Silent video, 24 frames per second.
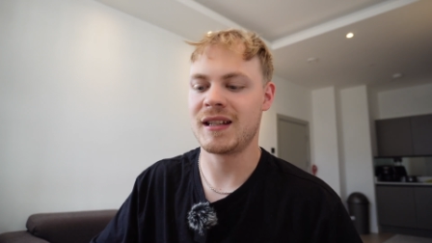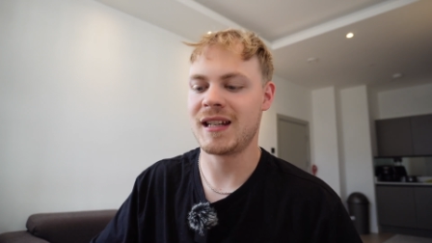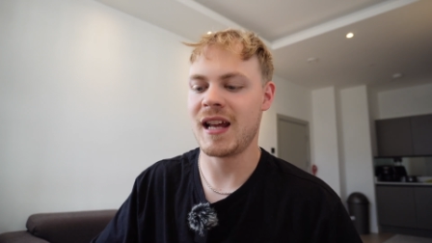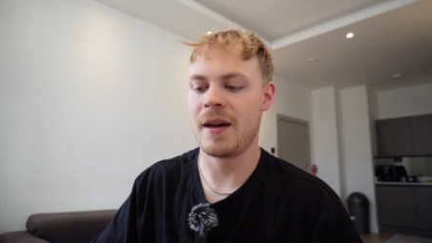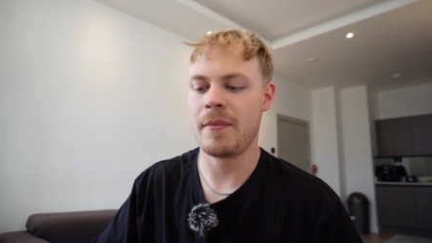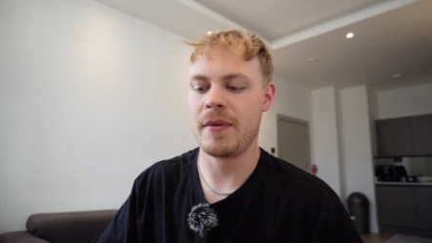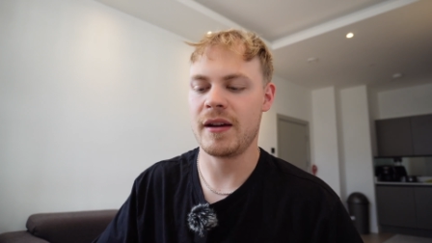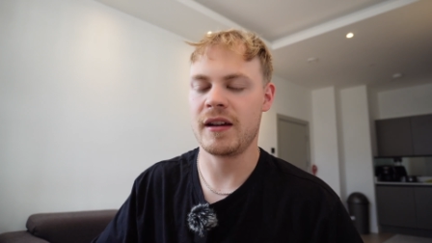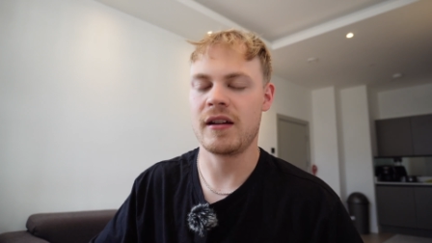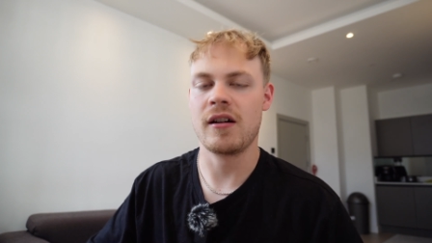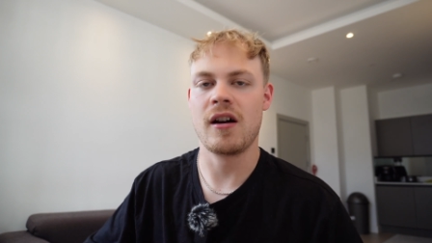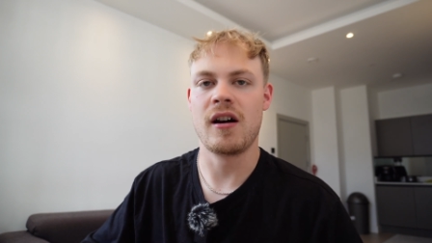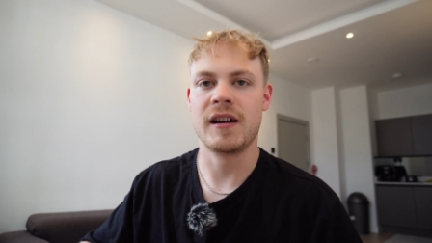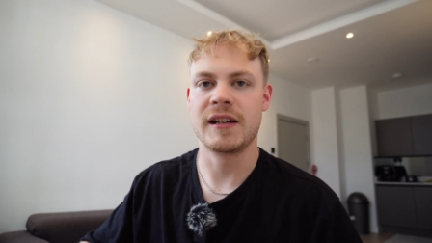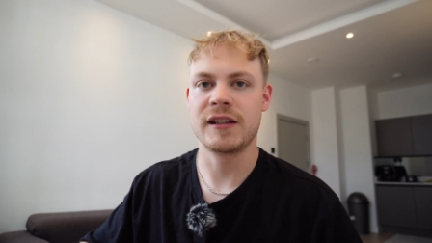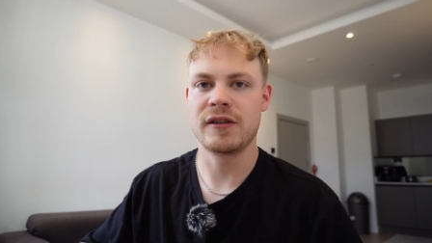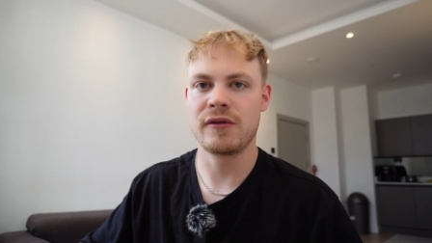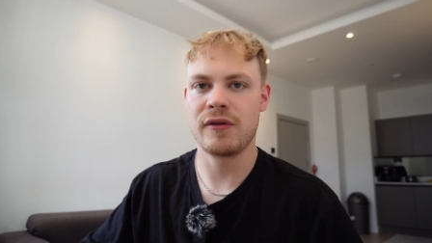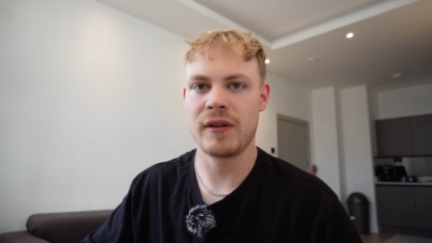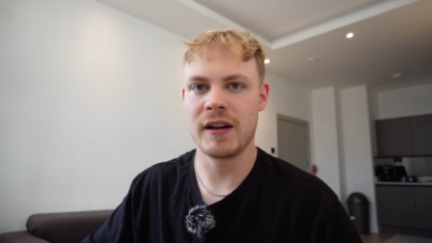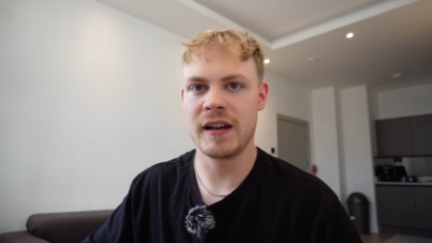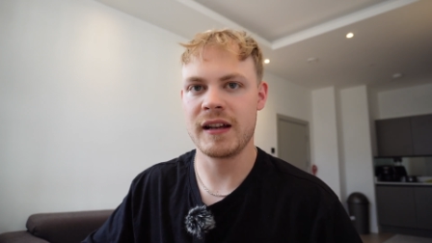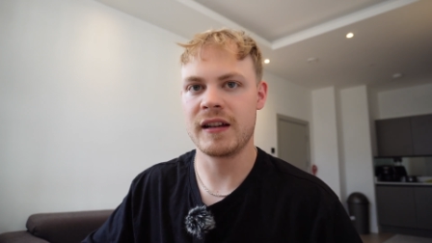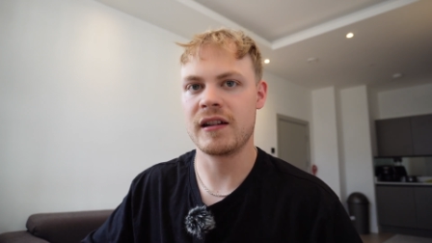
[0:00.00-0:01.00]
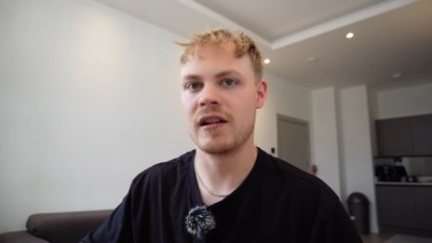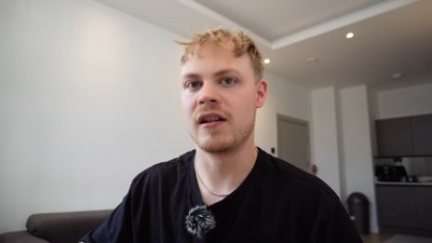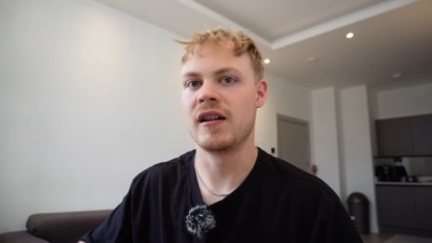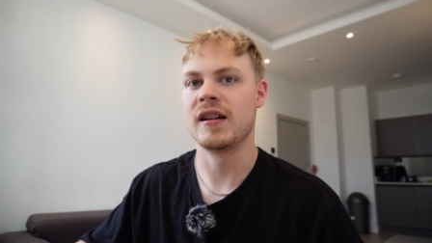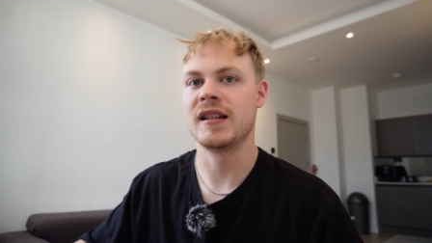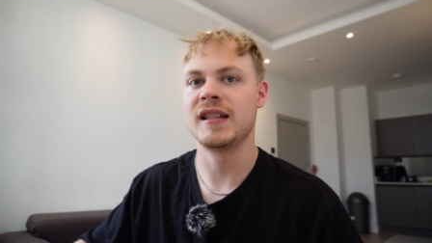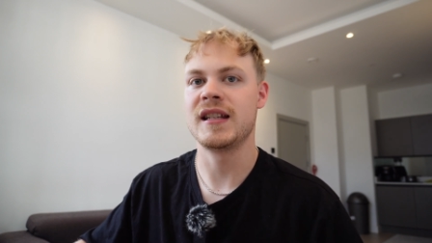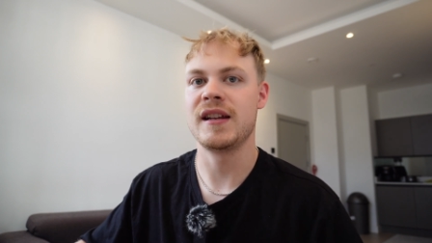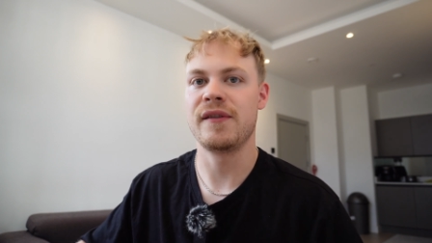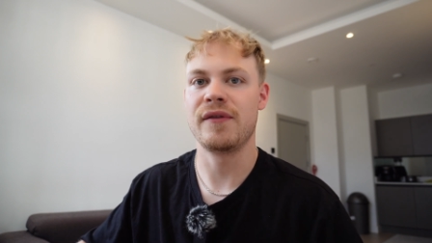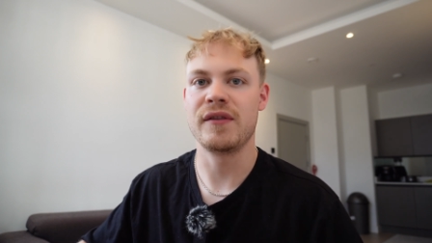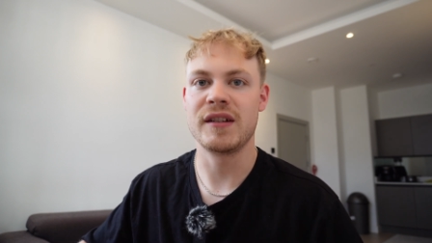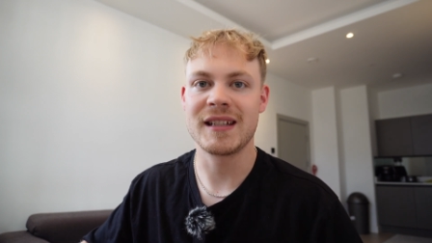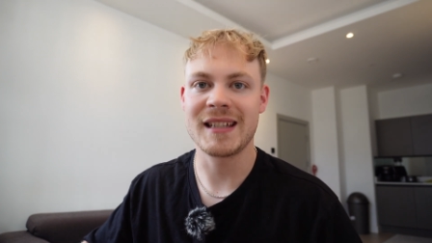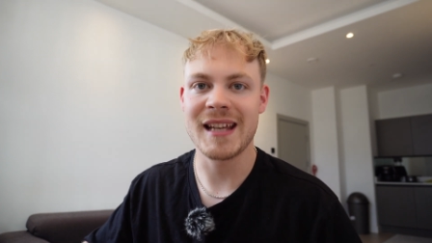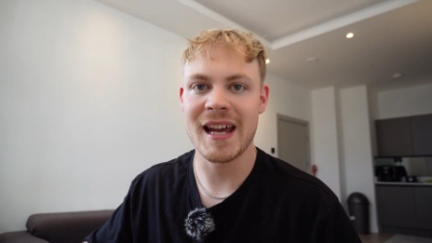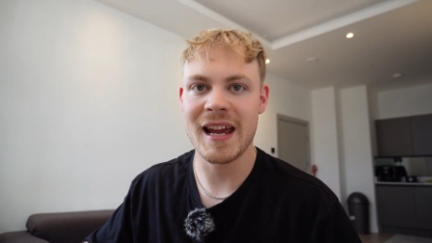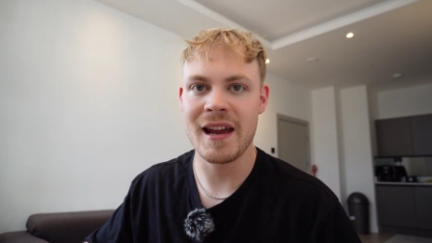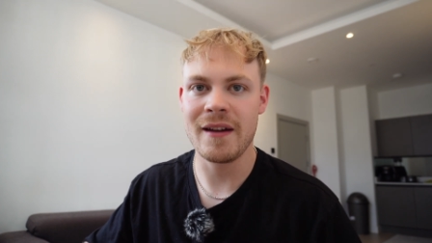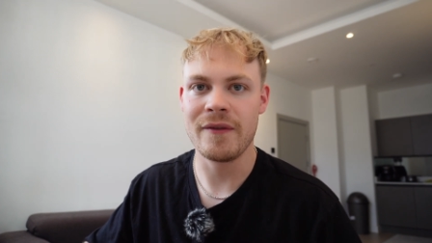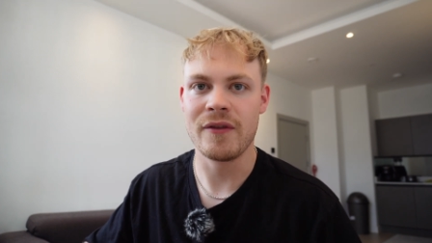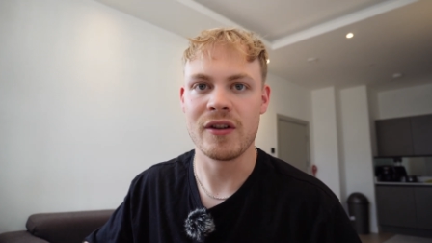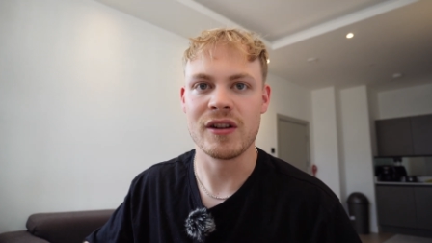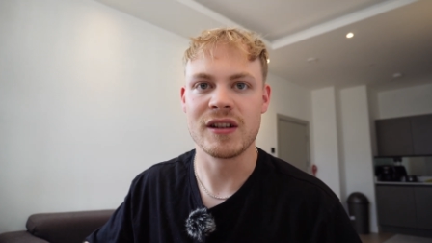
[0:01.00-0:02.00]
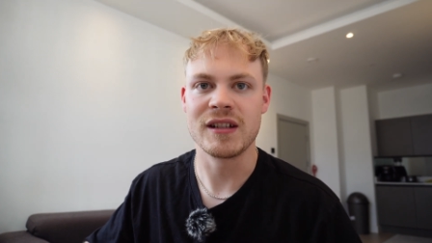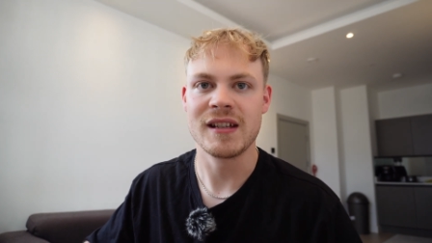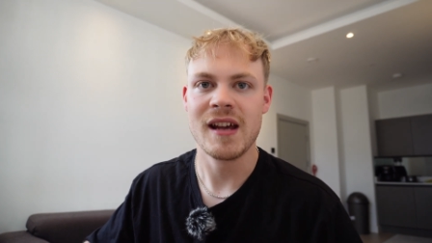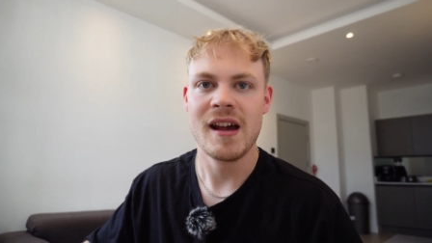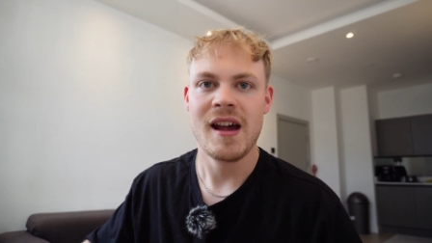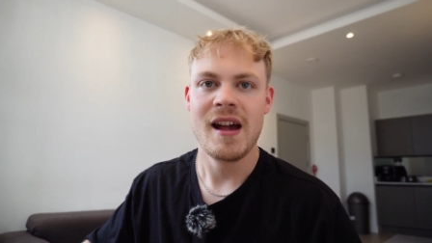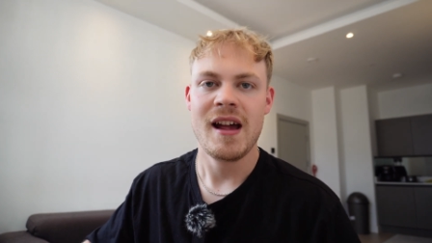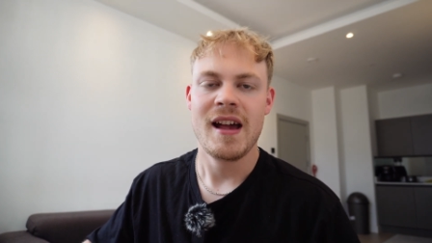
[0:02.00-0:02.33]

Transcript: debit cards, credit cards, different savers,